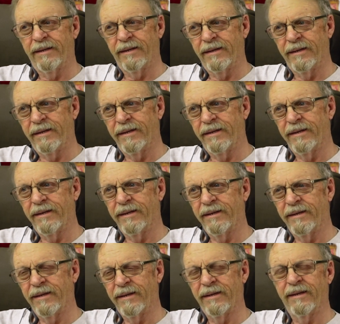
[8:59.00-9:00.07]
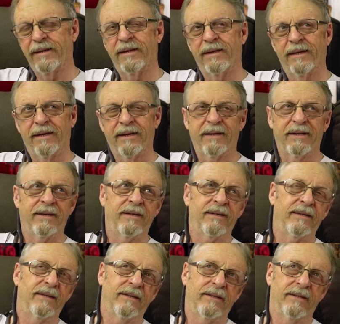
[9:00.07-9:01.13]

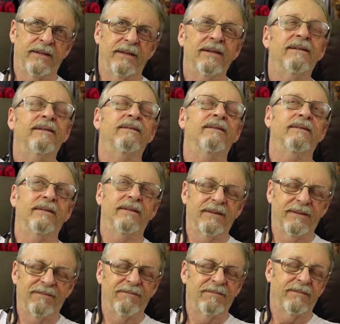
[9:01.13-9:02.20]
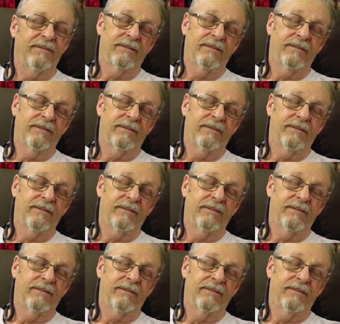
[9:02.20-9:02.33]
This person isn't speaking.